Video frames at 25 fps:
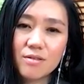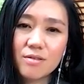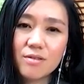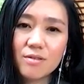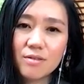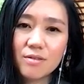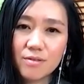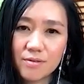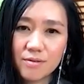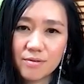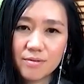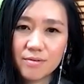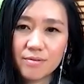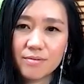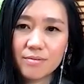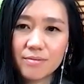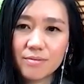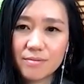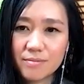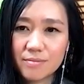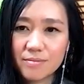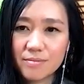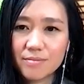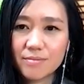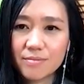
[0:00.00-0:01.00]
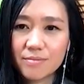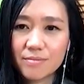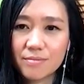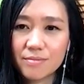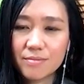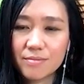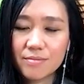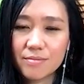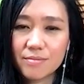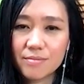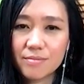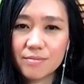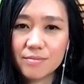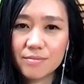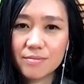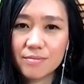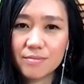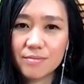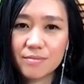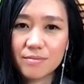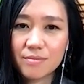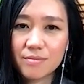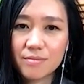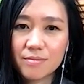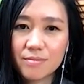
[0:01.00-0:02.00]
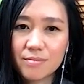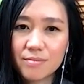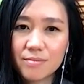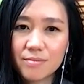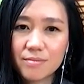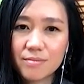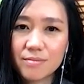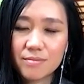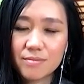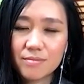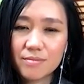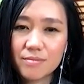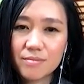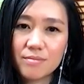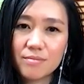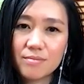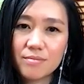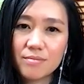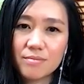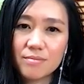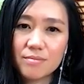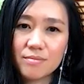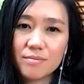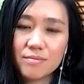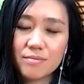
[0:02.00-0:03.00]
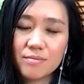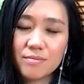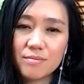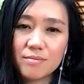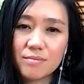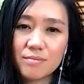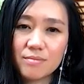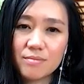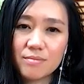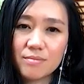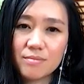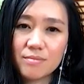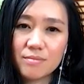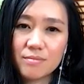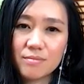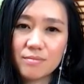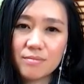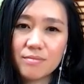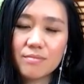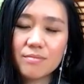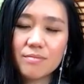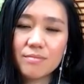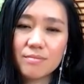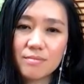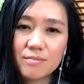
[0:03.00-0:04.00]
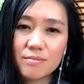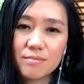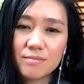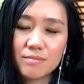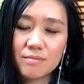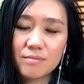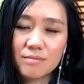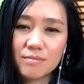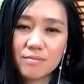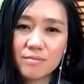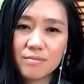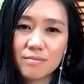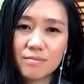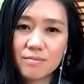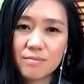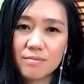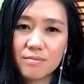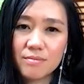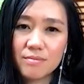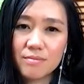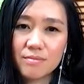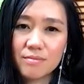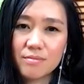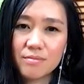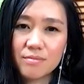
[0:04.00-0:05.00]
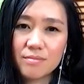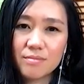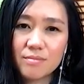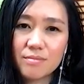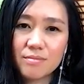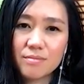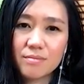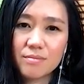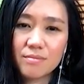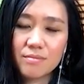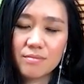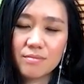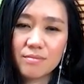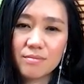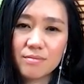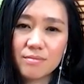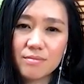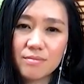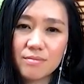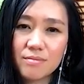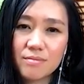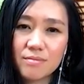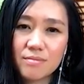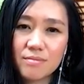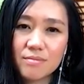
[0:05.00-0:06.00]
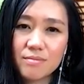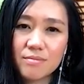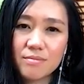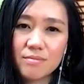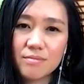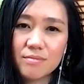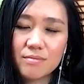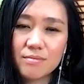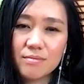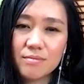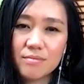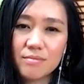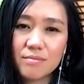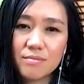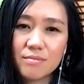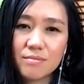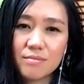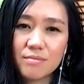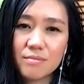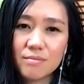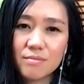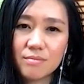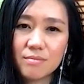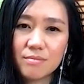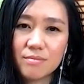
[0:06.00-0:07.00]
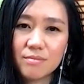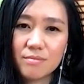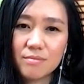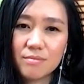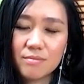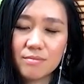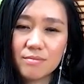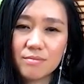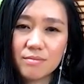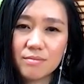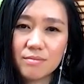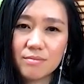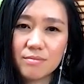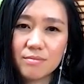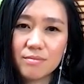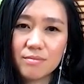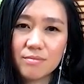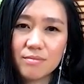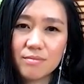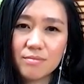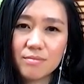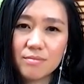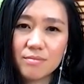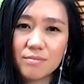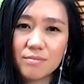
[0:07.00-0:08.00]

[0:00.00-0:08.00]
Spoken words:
[no speech]